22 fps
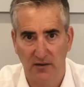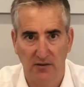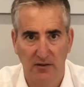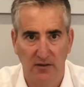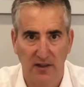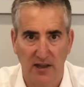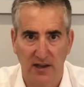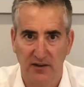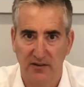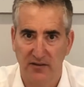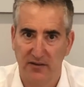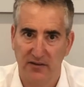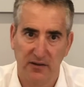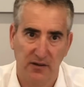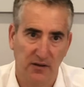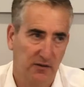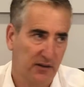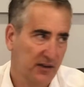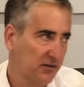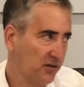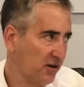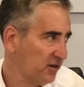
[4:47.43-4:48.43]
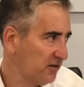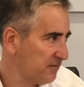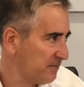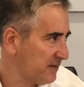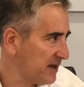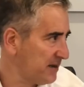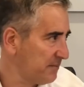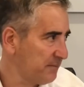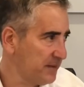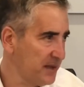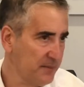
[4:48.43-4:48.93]
So that's, you know, I talk to
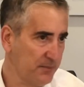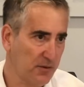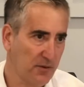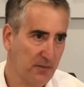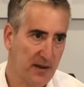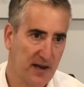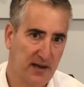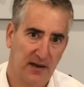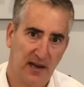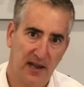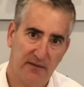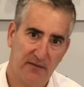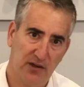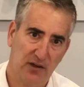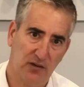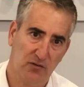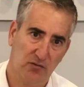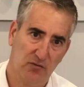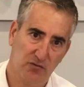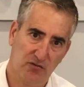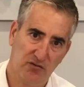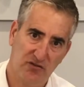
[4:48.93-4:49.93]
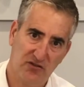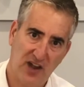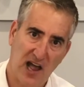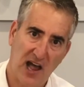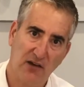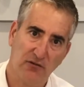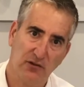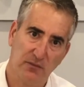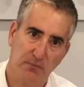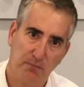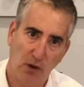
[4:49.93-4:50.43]
my people about having
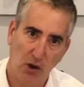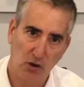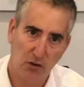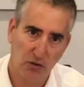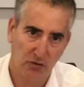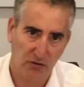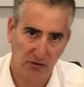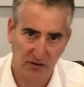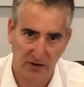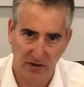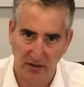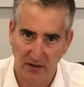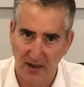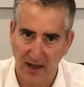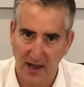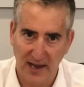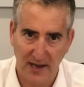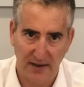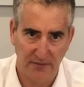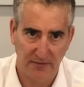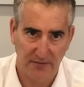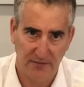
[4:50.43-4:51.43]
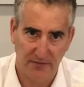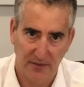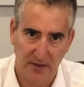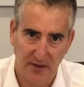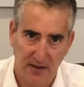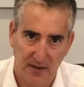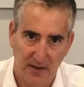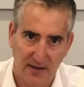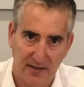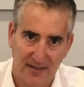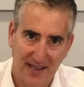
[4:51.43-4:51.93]
solid partners in life.
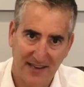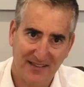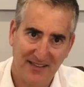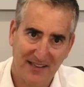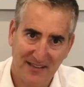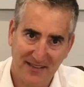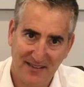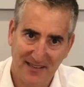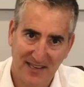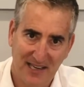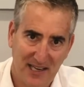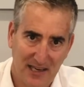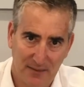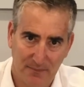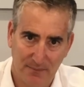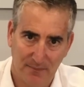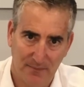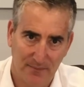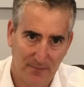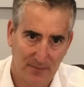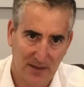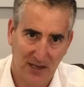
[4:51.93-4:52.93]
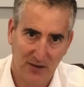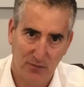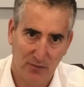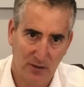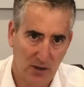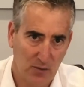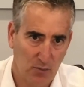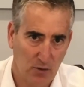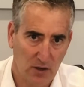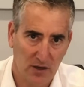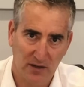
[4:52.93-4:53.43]
That's a team. That's what
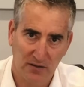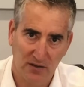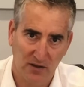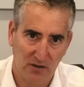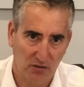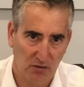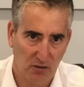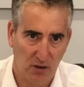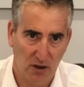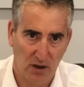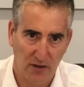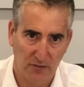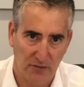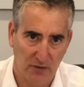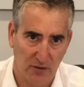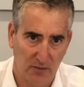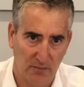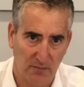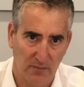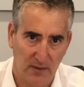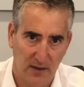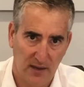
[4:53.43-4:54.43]
I want at this law firm.